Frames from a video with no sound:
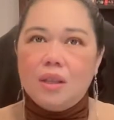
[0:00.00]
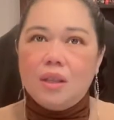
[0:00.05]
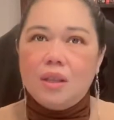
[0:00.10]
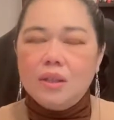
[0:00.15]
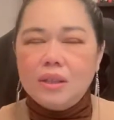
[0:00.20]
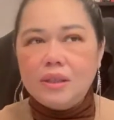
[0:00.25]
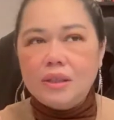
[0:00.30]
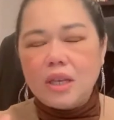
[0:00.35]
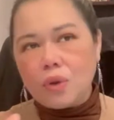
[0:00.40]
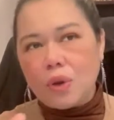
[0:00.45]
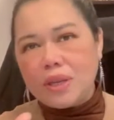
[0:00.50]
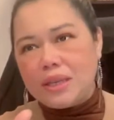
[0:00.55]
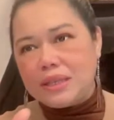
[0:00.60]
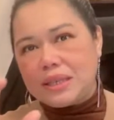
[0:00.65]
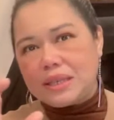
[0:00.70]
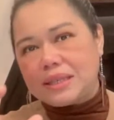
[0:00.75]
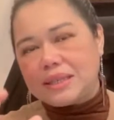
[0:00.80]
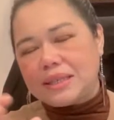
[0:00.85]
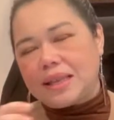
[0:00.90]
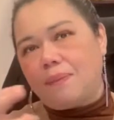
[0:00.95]
that's why this
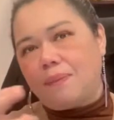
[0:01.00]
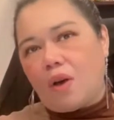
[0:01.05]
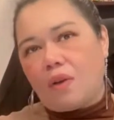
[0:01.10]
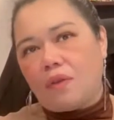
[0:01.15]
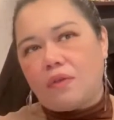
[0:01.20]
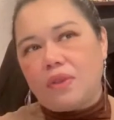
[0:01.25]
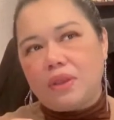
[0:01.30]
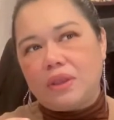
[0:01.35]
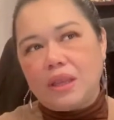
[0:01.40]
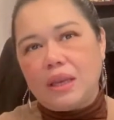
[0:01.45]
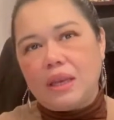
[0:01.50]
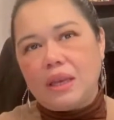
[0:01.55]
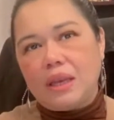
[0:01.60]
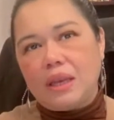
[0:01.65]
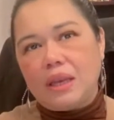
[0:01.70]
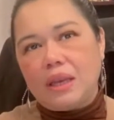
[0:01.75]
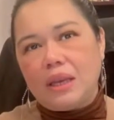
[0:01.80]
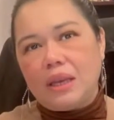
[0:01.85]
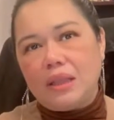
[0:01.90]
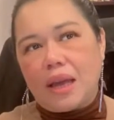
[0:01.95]
is some of the thing
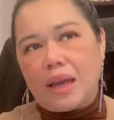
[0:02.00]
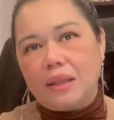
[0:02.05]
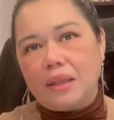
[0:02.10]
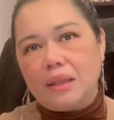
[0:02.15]
that